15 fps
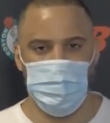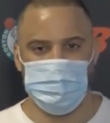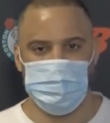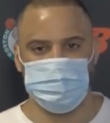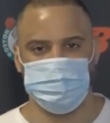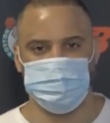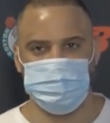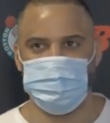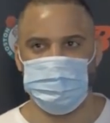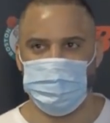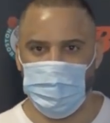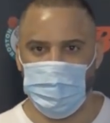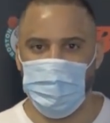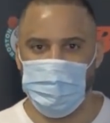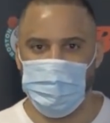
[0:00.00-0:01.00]
Ime.
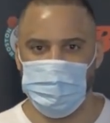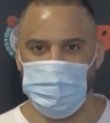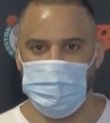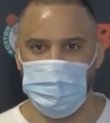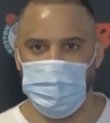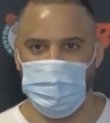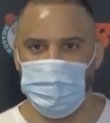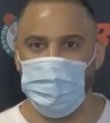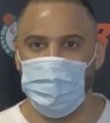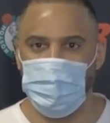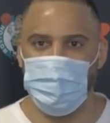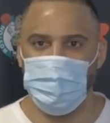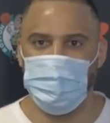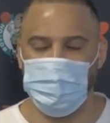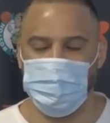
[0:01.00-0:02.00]
Hello.
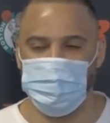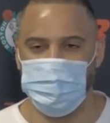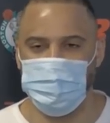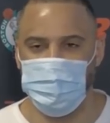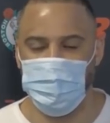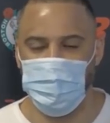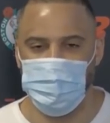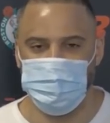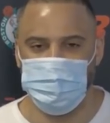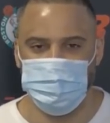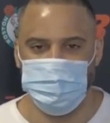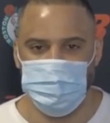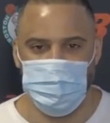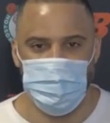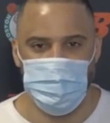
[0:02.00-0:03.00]
Hello. Um,
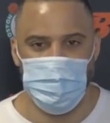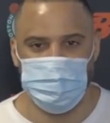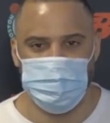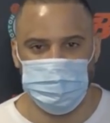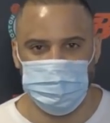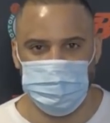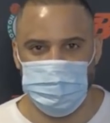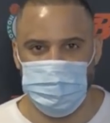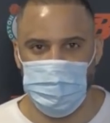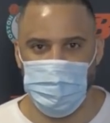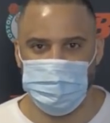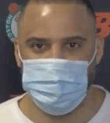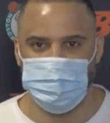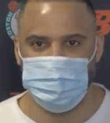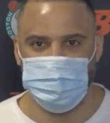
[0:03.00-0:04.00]
there's
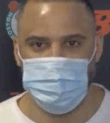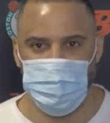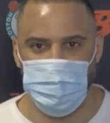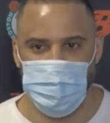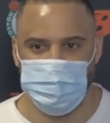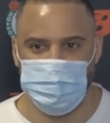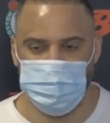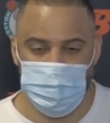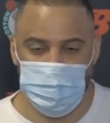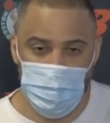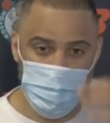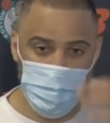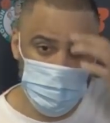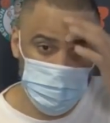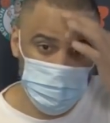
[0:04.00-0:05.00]
been a lot of
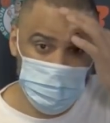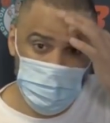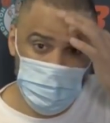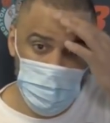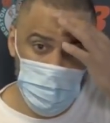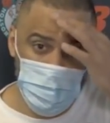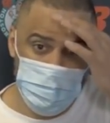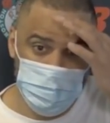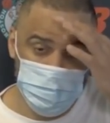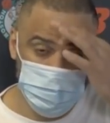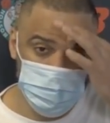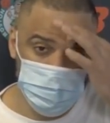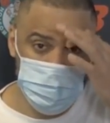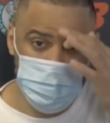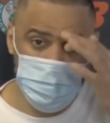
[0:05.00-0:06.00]
uh,
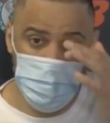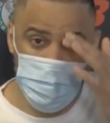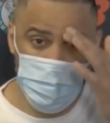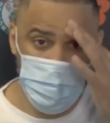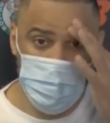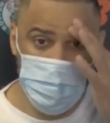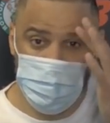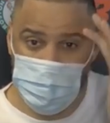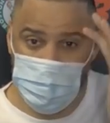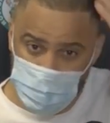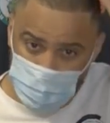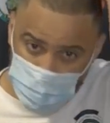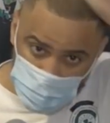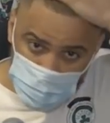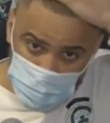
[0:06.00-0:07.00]
discussion, I guess,
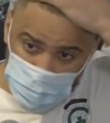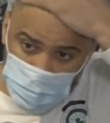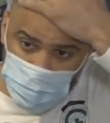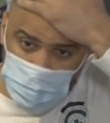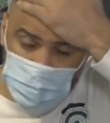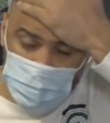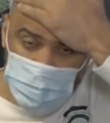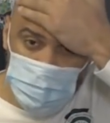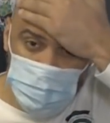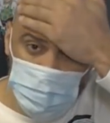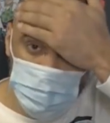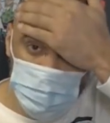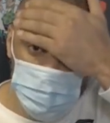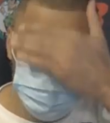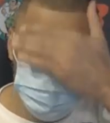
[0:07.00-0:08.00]
uh, about
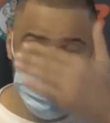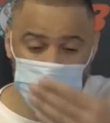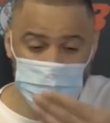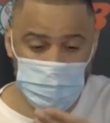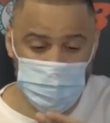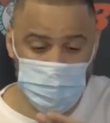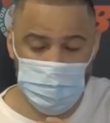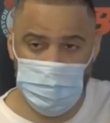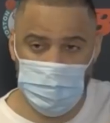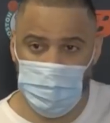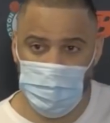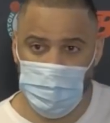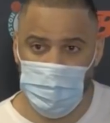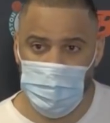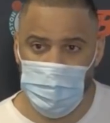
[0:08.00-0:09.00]
Marcus and
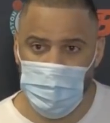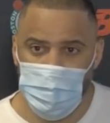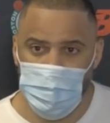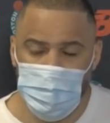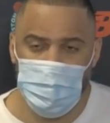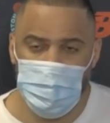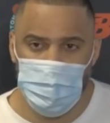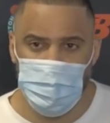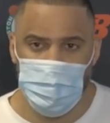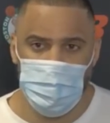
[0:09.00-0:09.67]
Rob and Al